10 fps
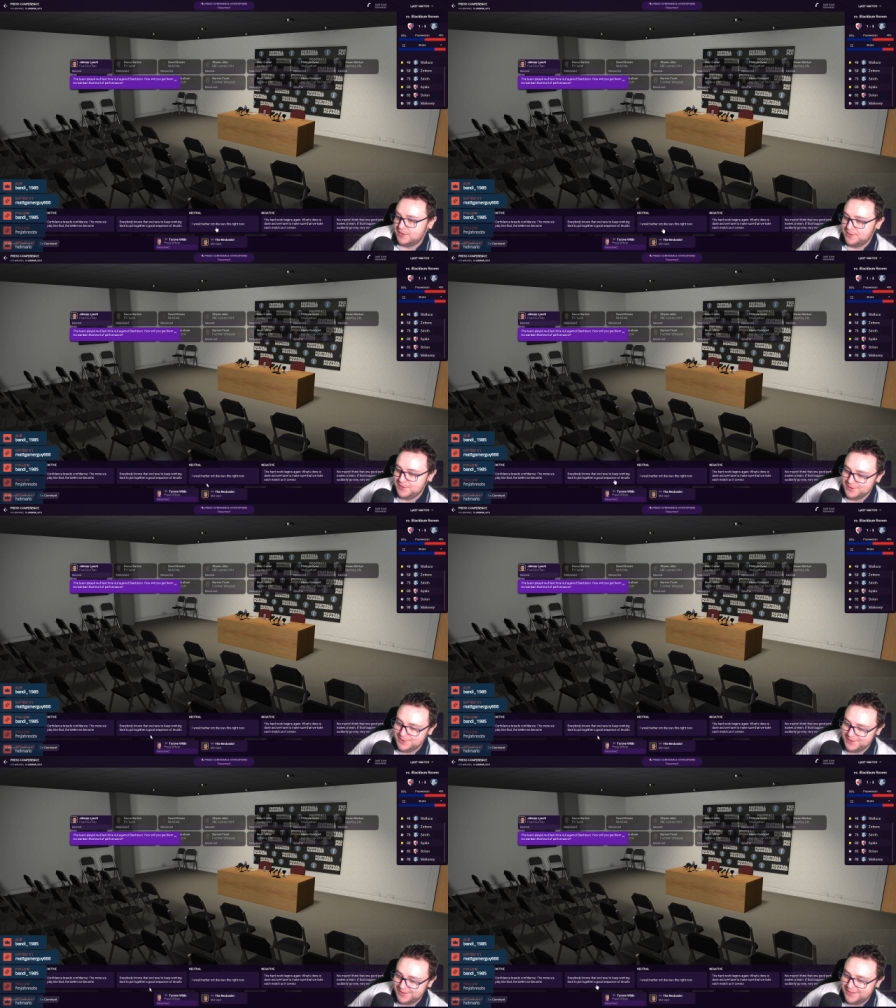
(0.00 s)
Got
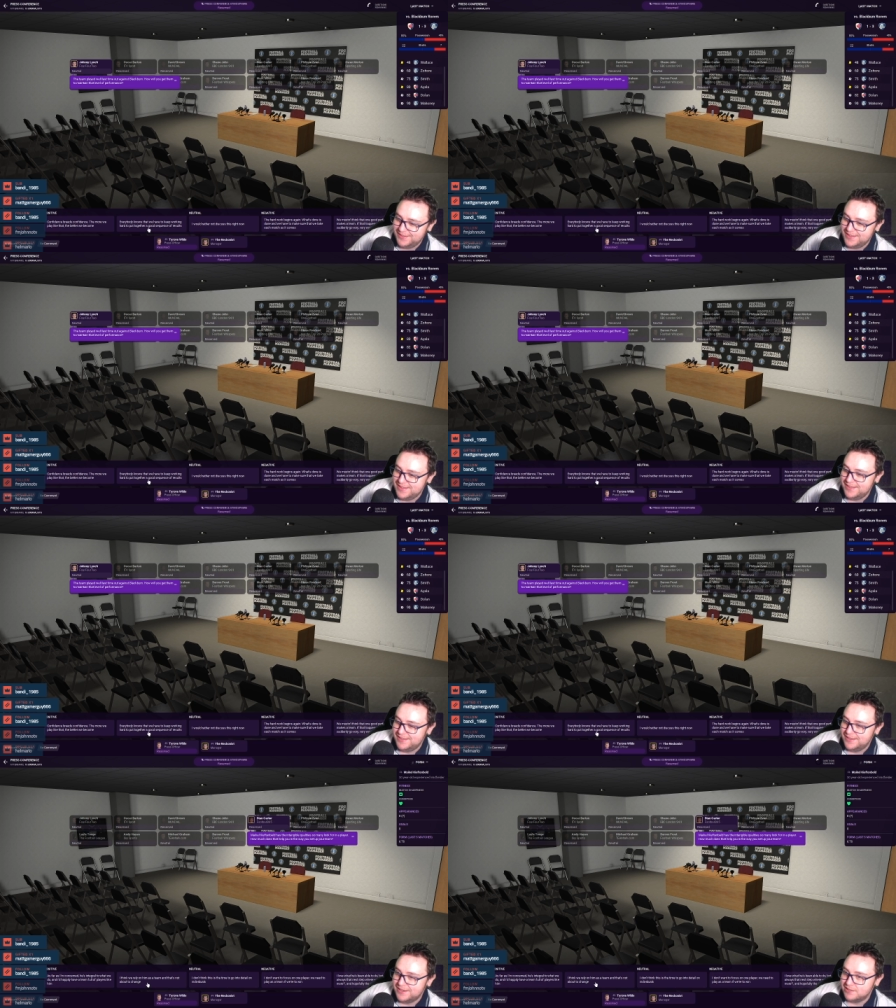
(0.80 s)

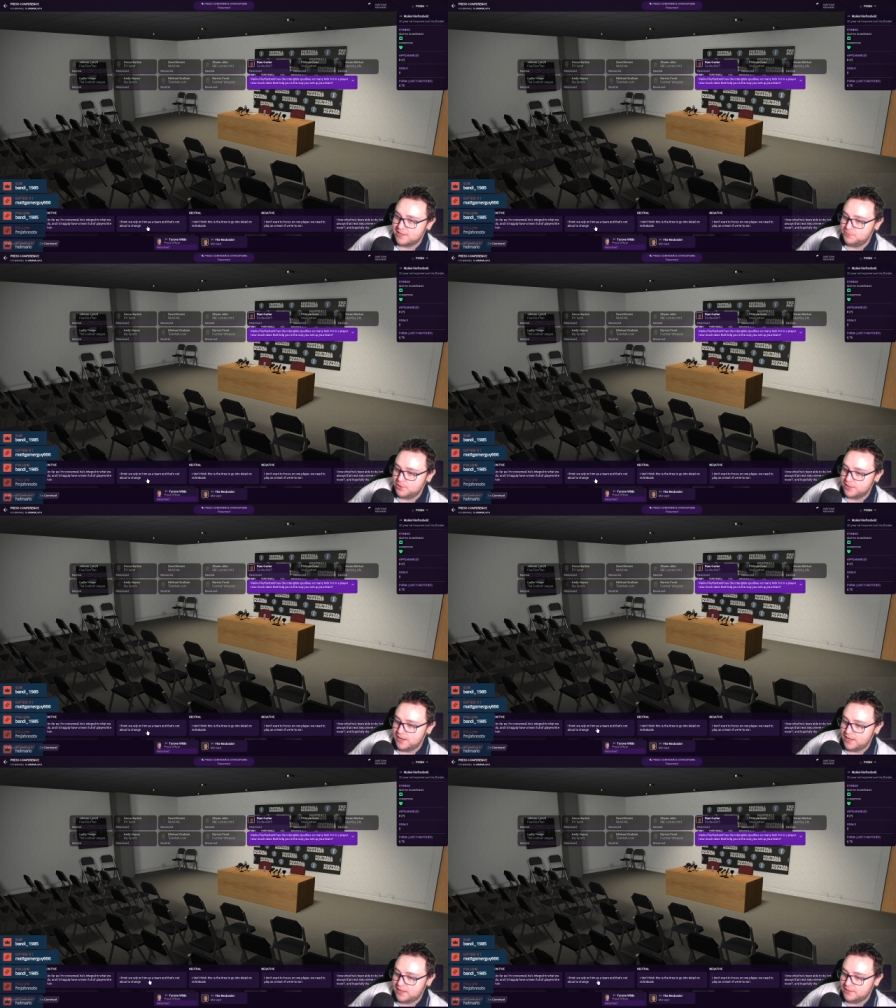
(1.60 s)
to keep working
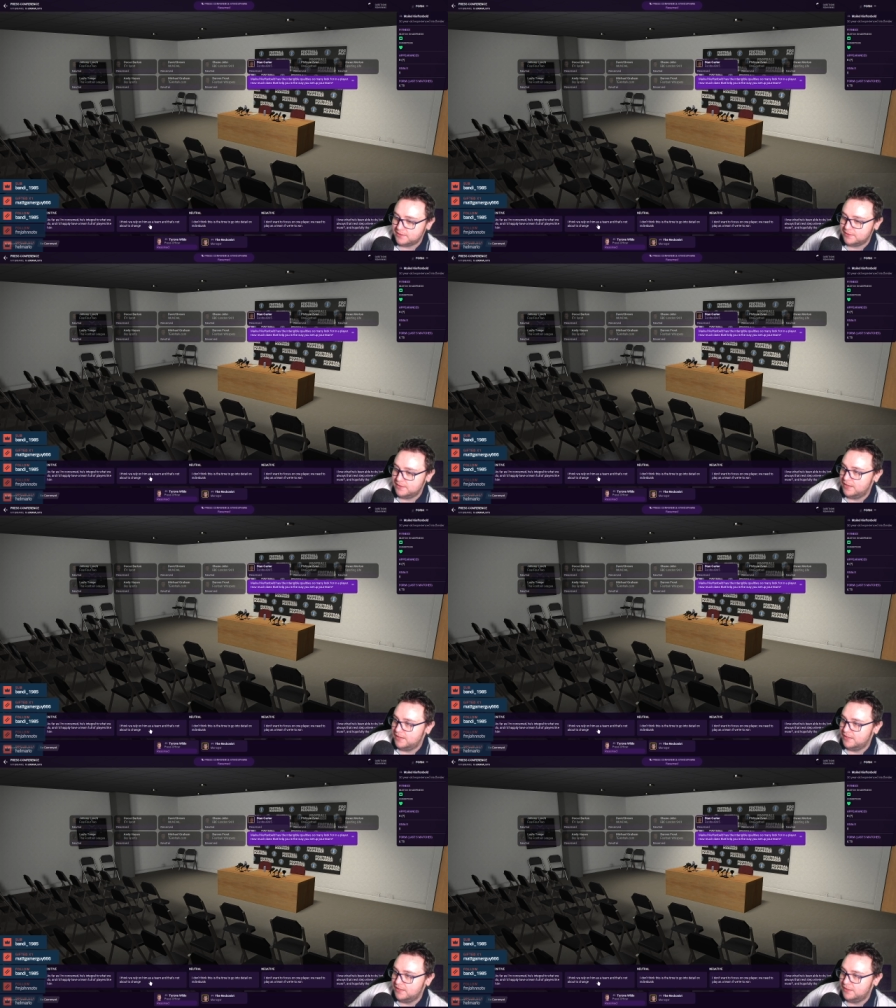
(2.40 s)
hard.
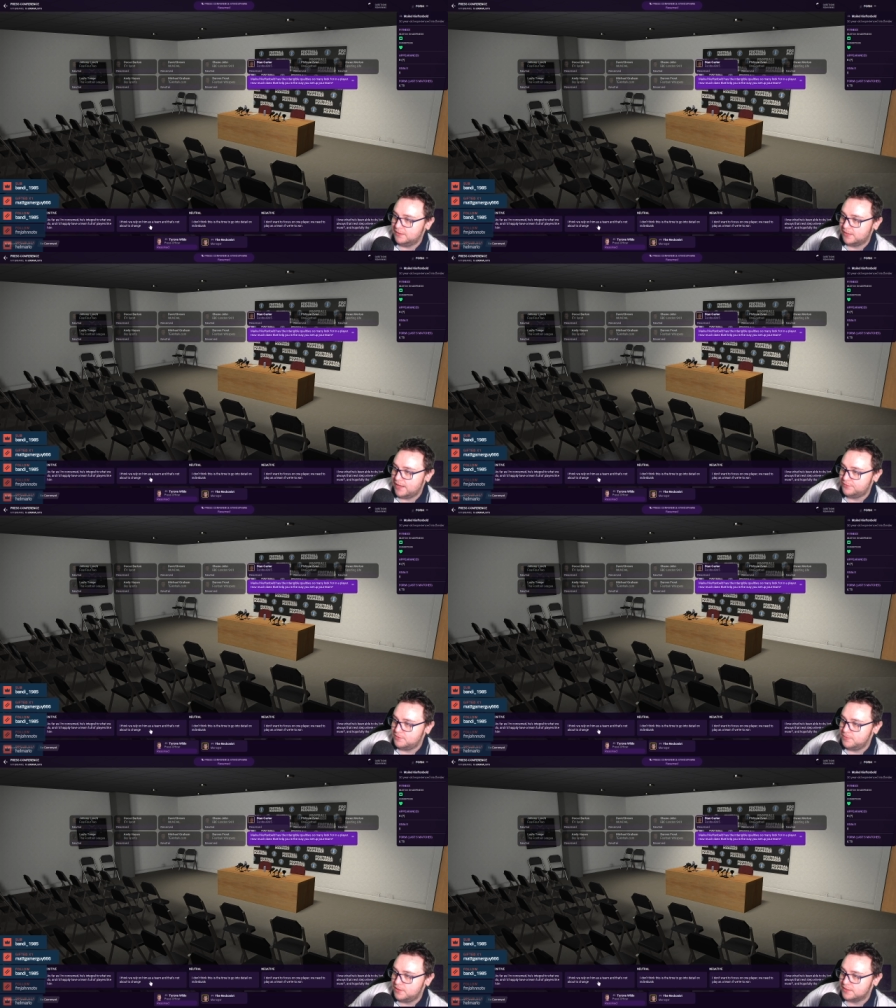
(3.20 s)
Uh,
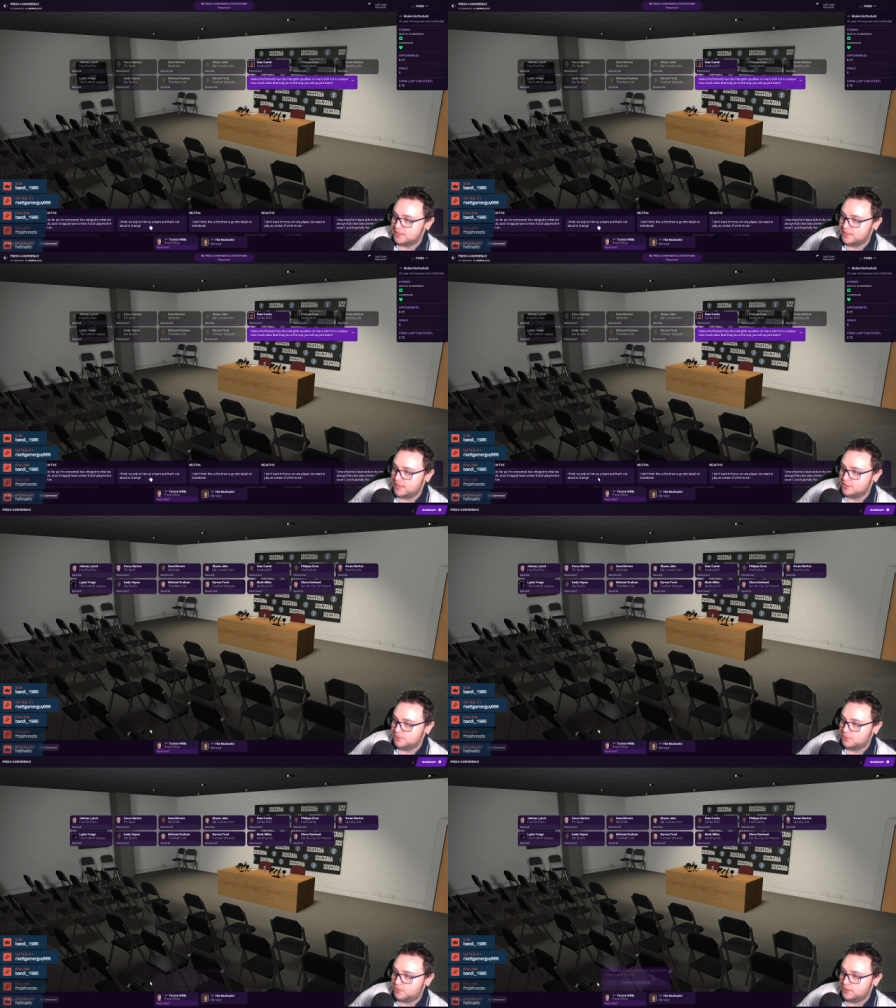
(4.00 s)
Kieftenbeld's
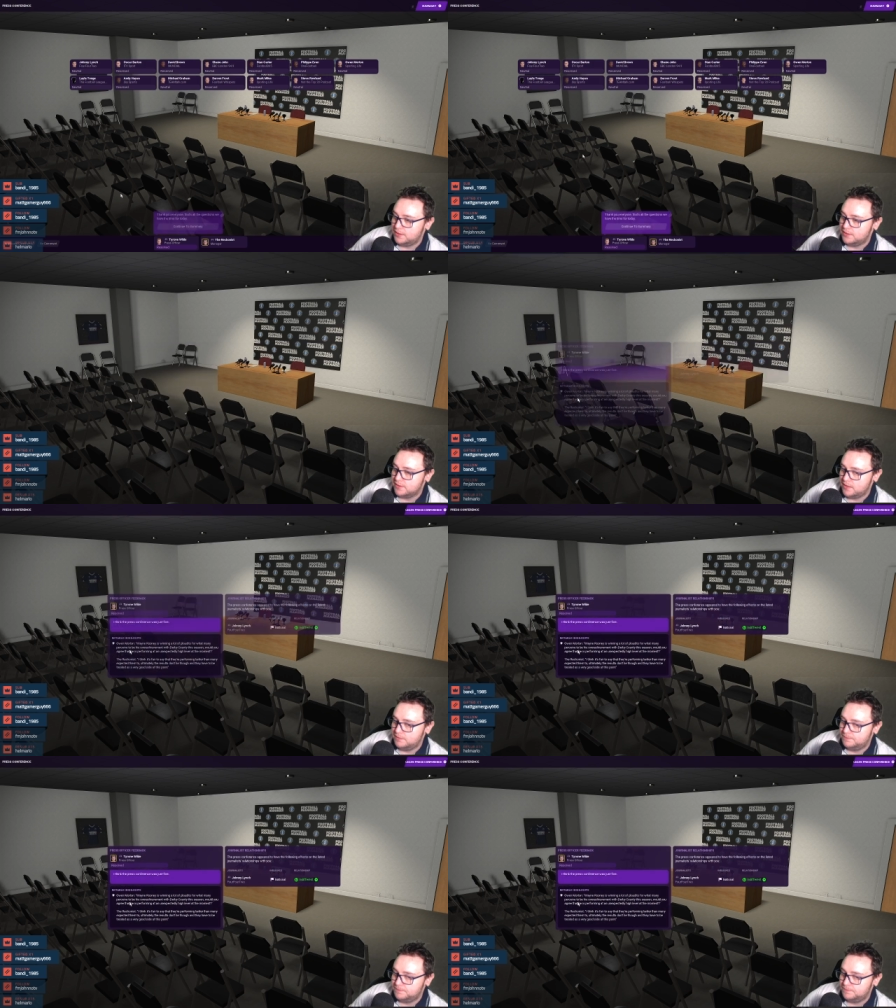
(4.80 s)
intangible qualities, yeah.